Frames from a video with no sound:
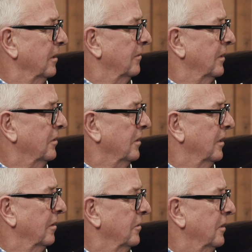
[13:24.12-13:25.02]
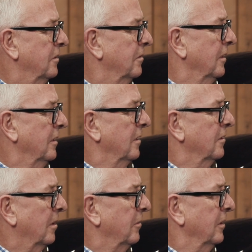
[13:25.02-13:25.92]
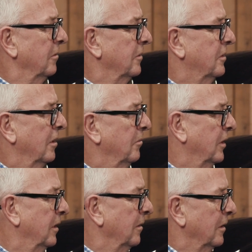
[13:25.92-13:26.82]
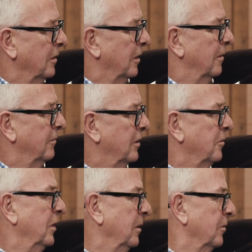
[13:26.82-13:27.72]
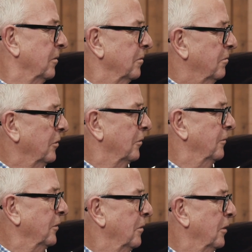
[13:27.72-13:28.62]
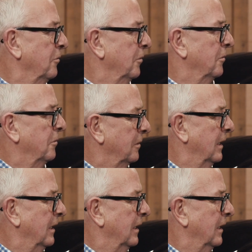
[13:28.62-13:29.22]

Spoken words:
of this car? Was this something that was done by half a dozen people or a few hundred, or